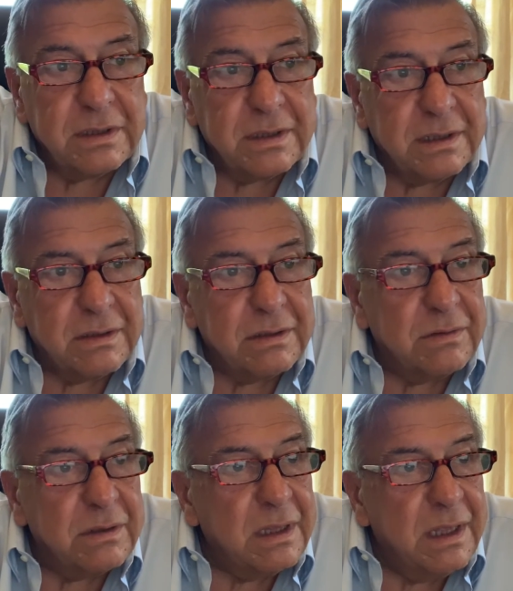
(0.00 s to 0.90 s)

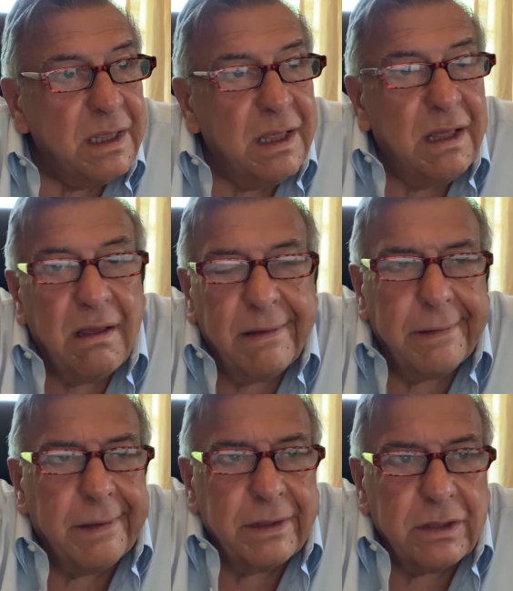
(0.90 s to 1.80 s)

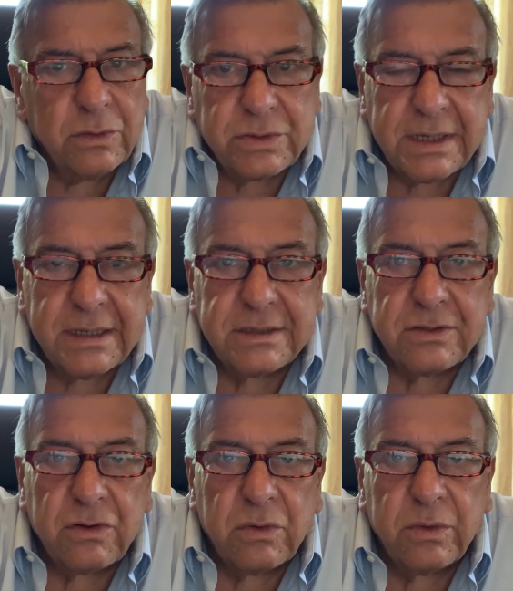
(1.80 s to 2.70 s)
and useless
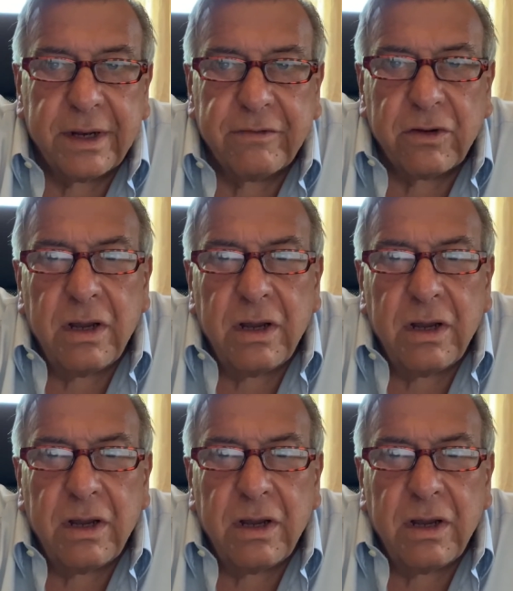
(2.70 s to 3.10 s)
or whatever.